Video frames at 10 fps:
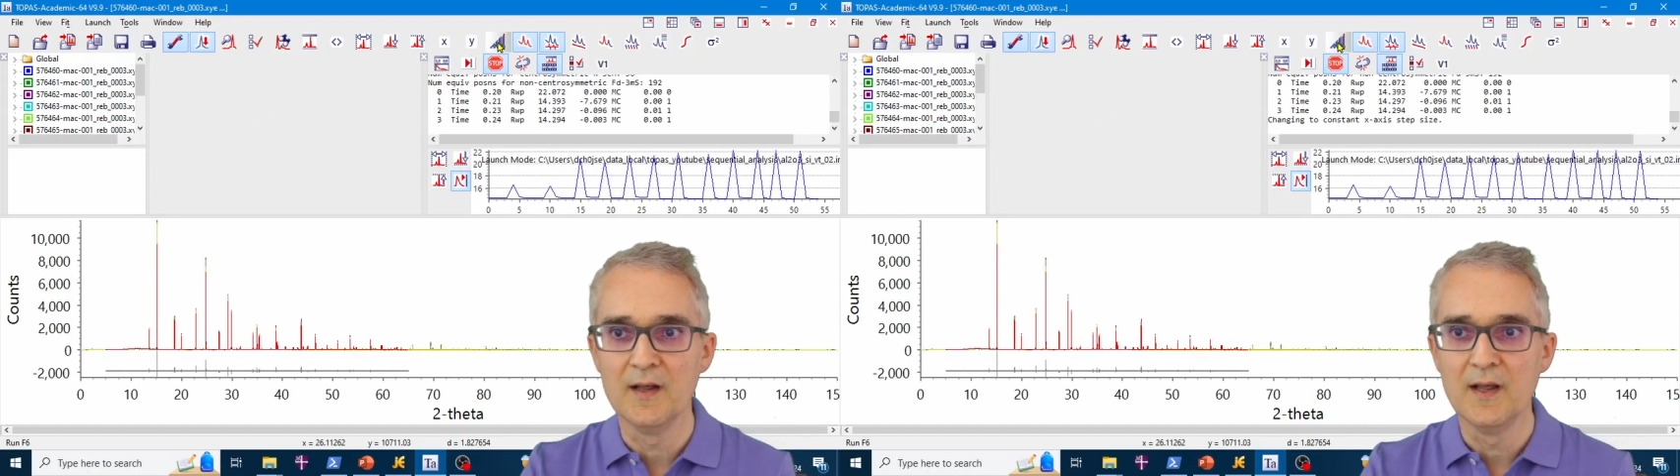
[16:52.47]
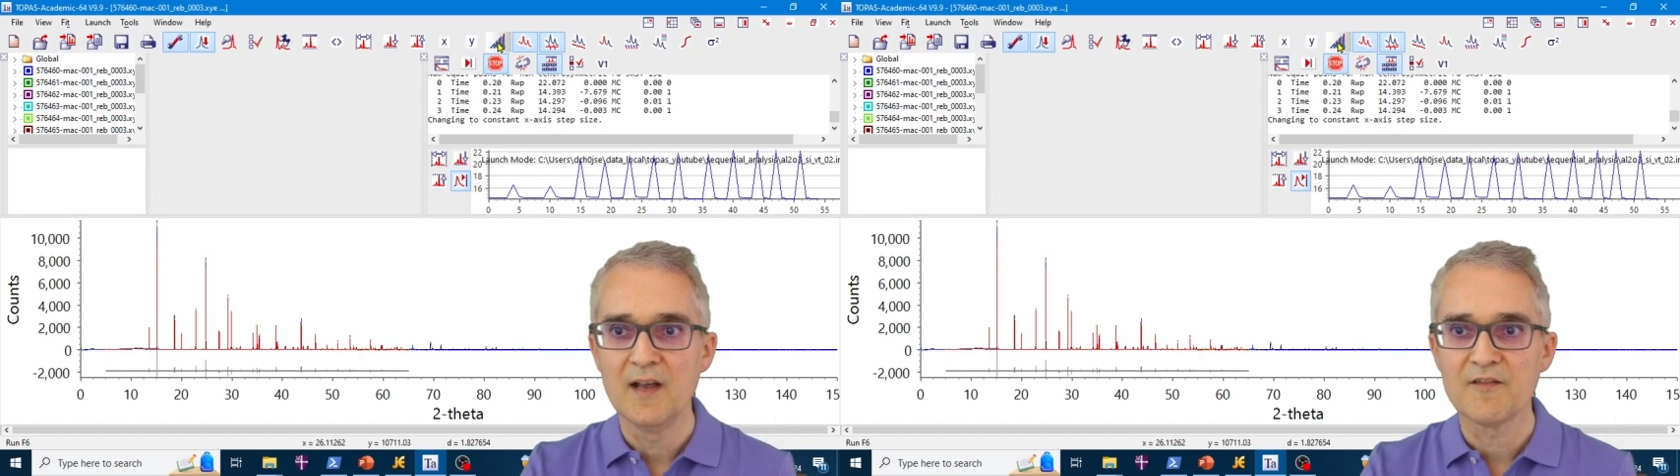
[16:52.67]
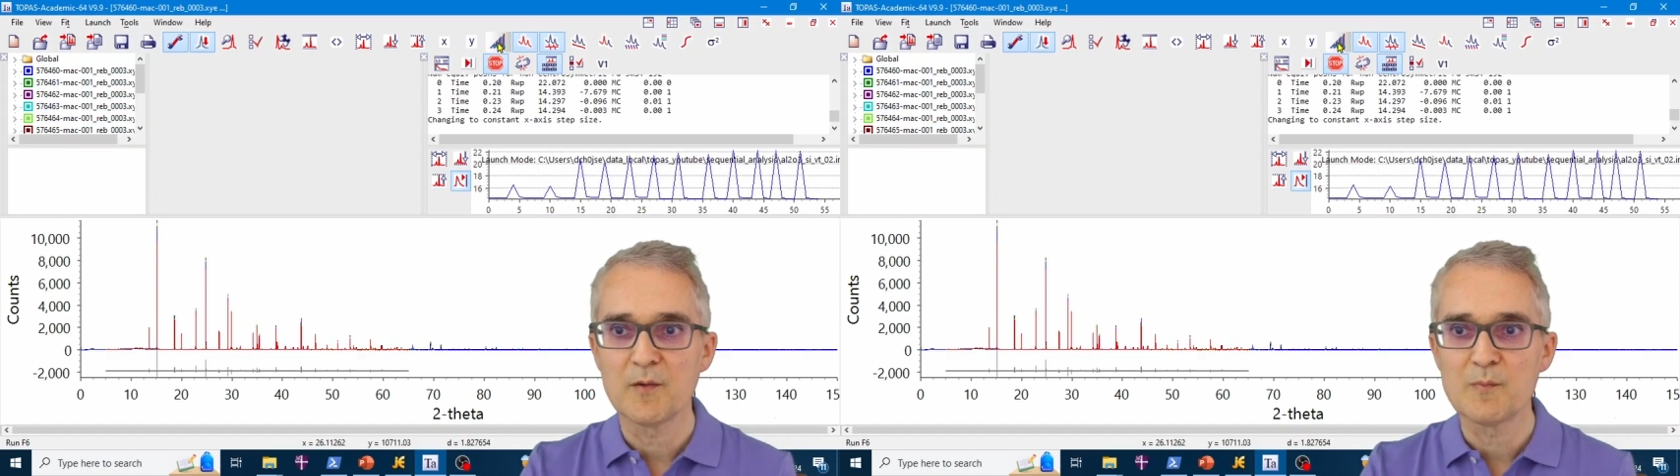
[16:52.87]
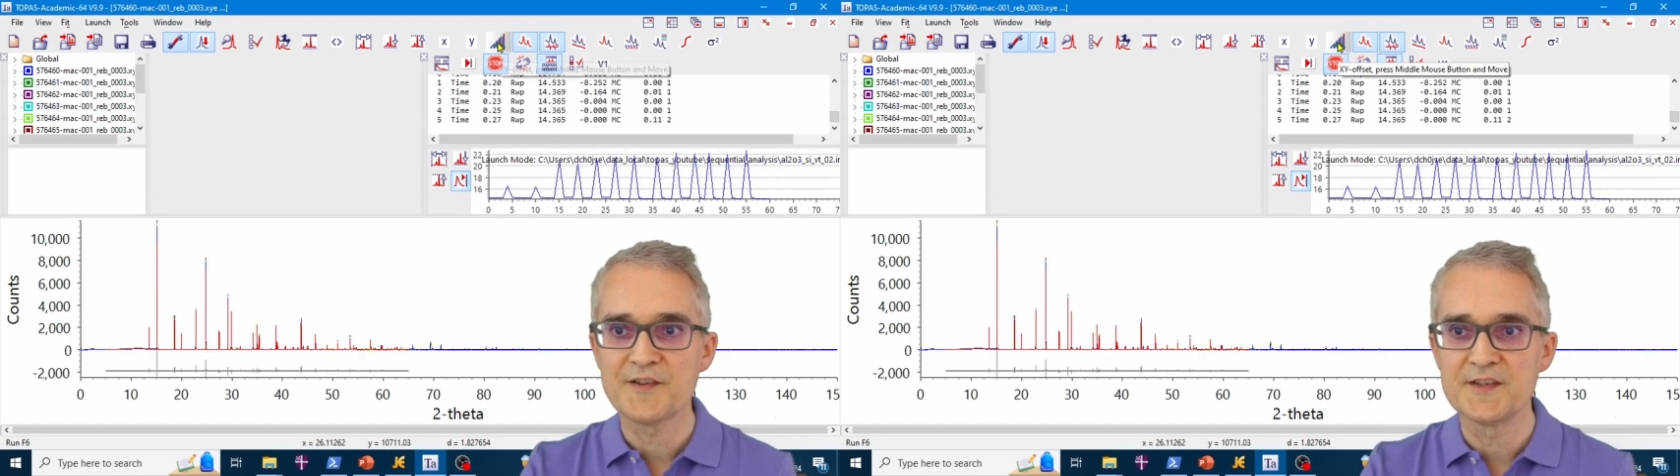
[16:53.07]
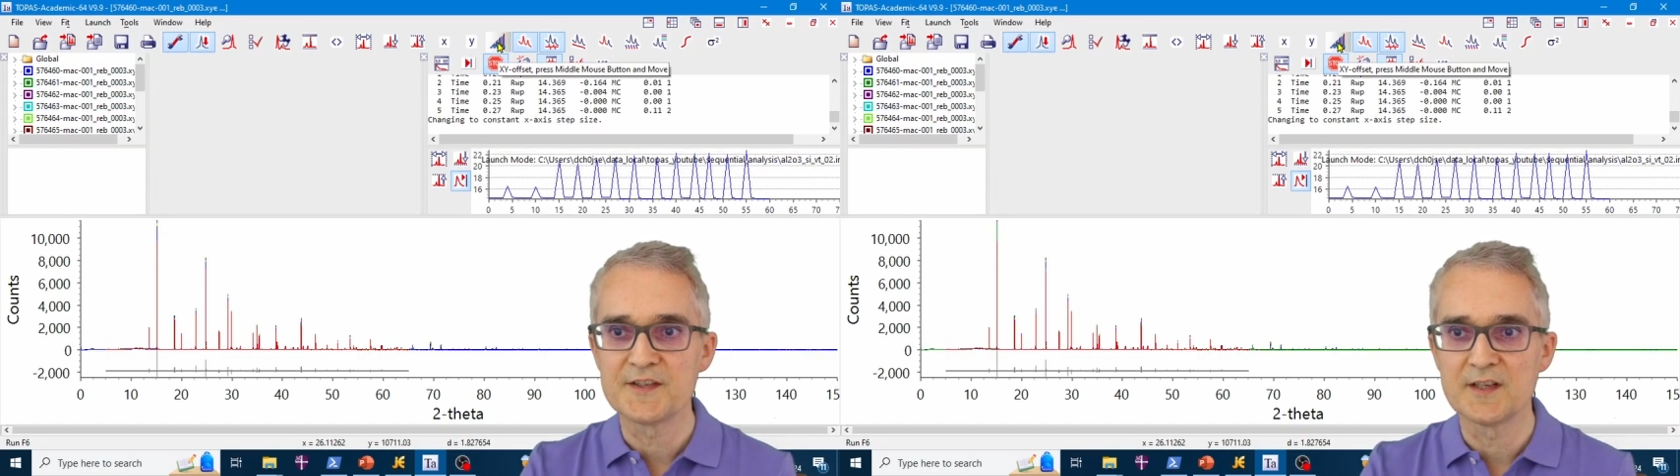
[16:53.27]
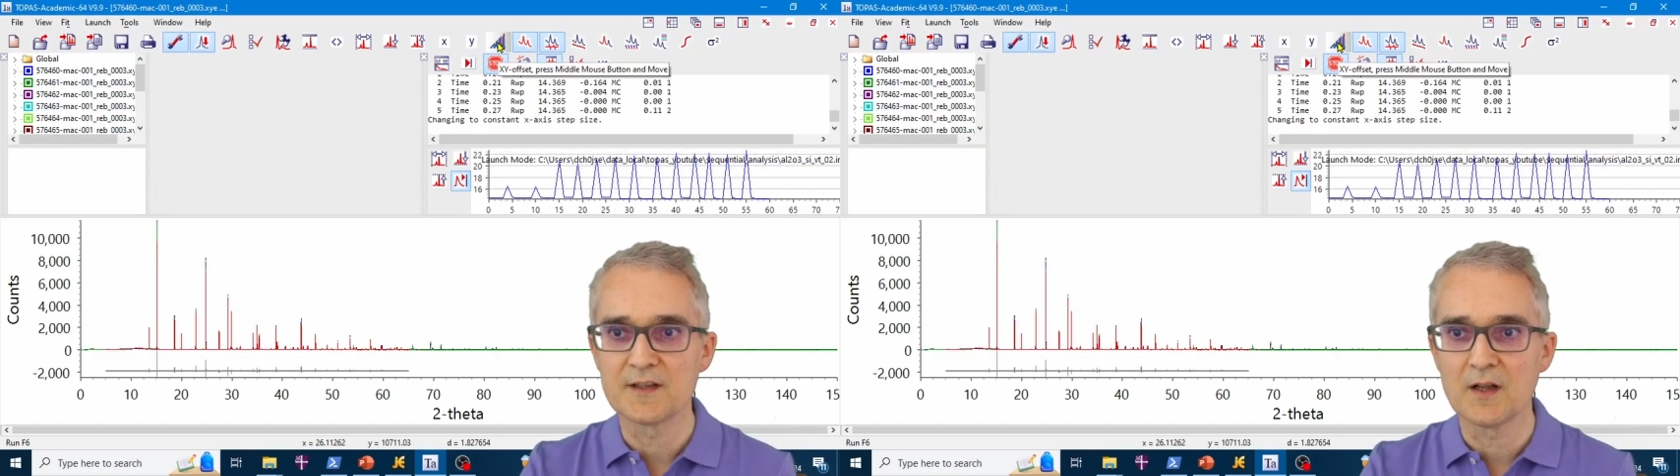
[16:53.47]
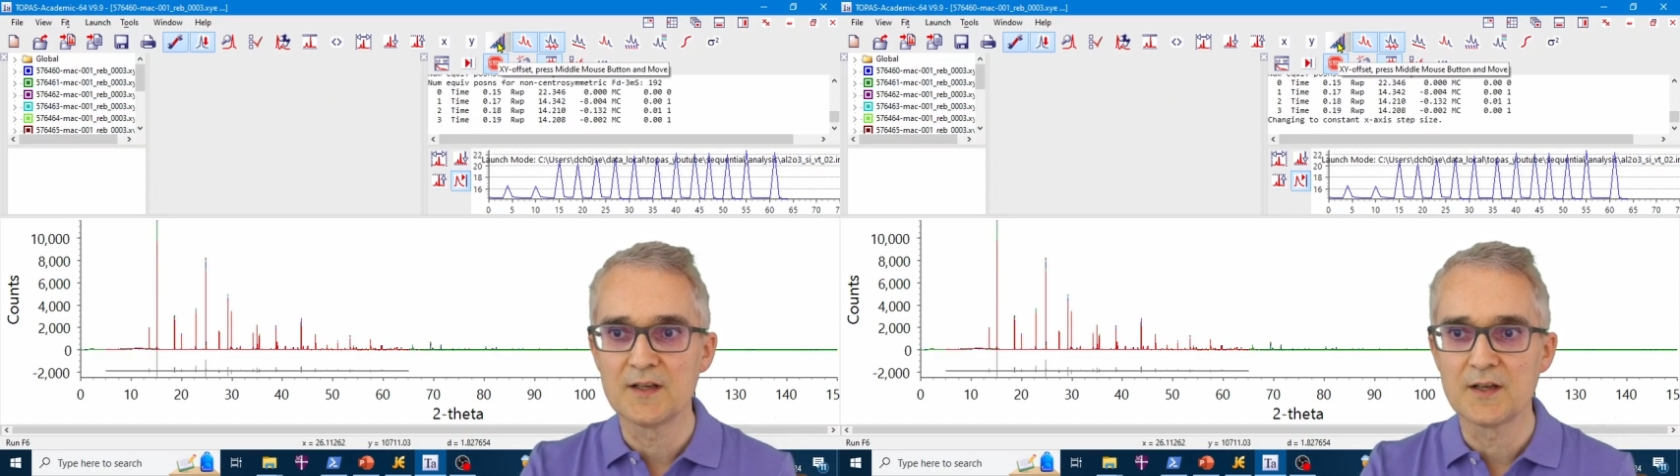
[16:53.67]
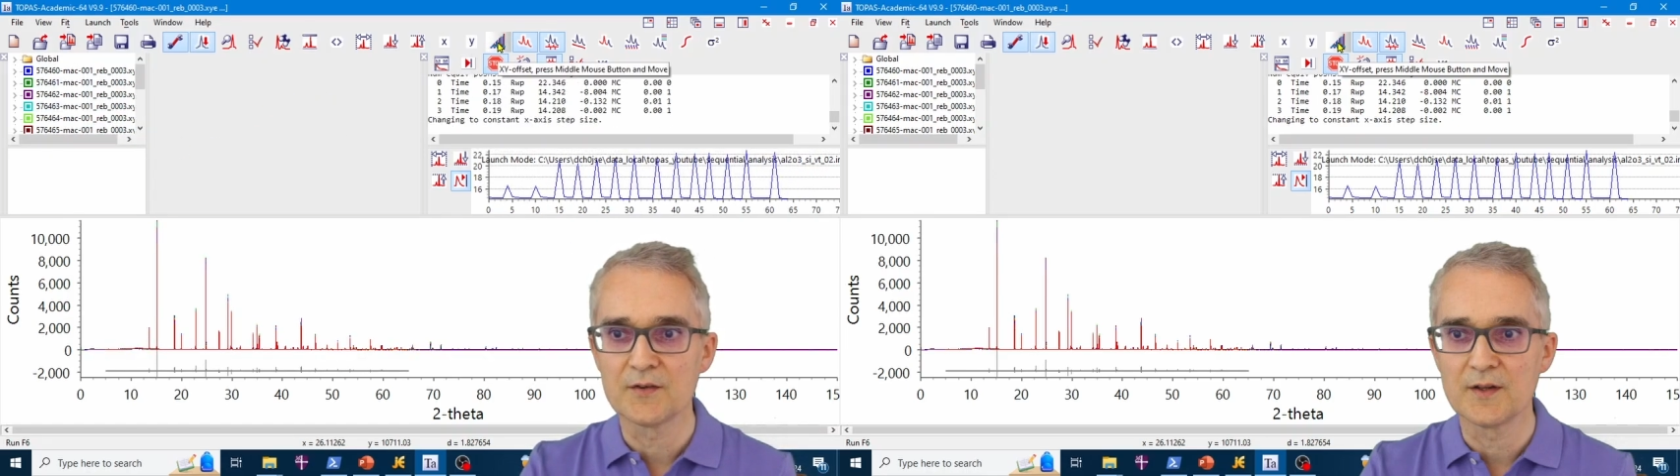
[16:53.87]
If I press this little
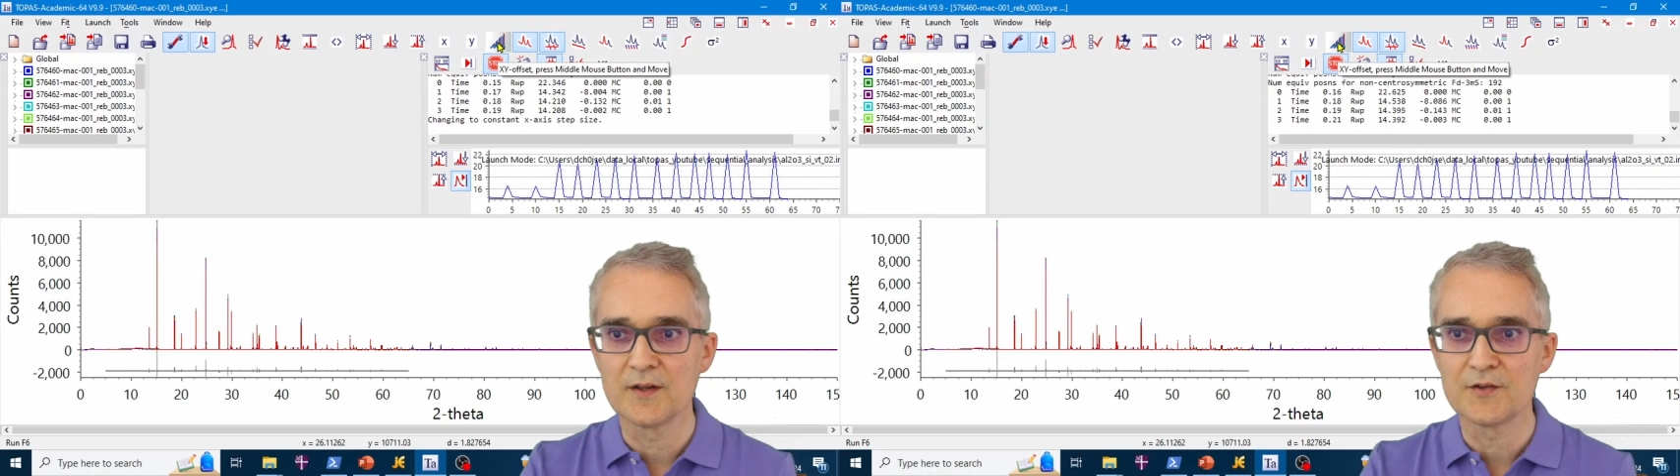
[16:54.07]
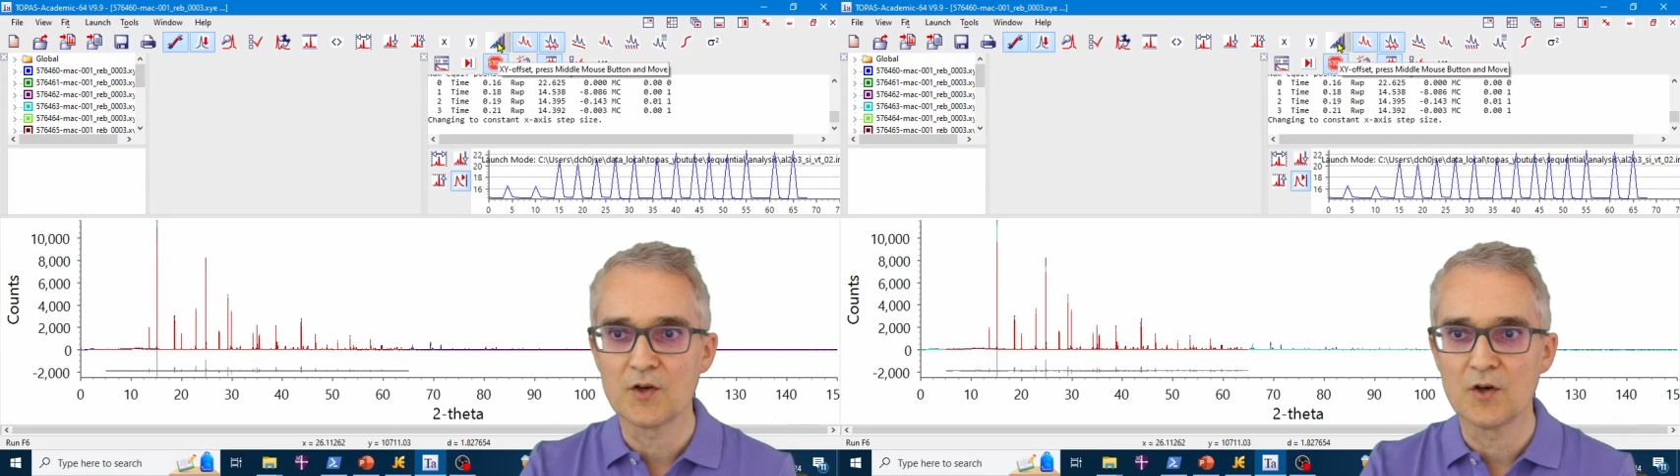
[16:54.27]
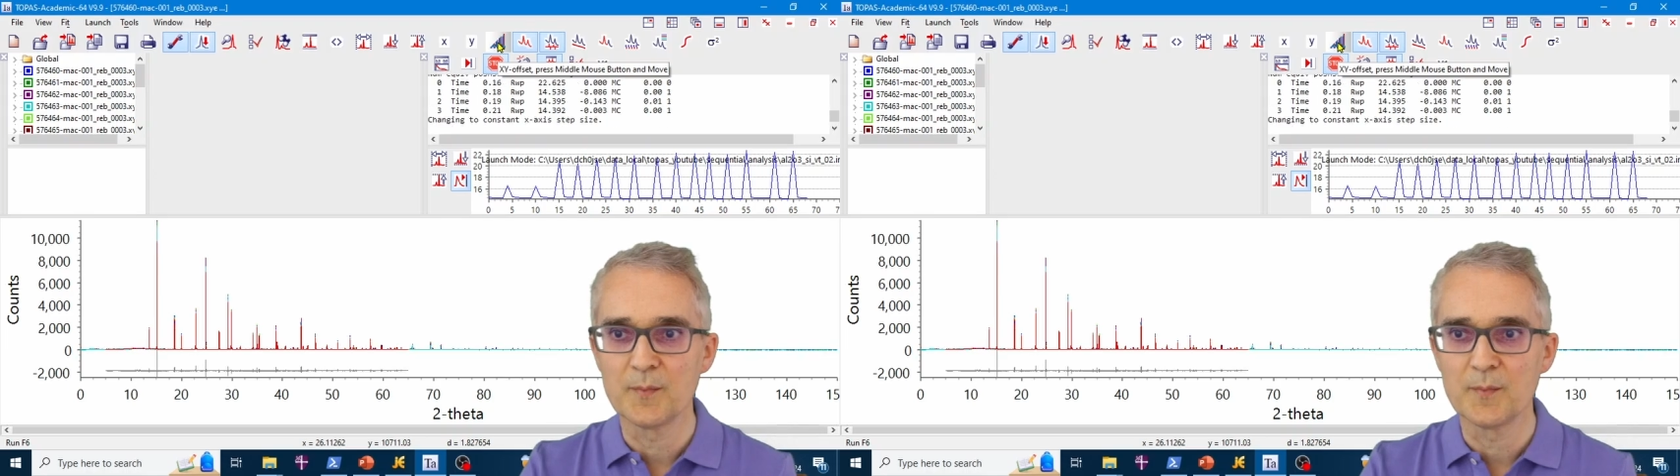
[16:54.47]
icon at the top here,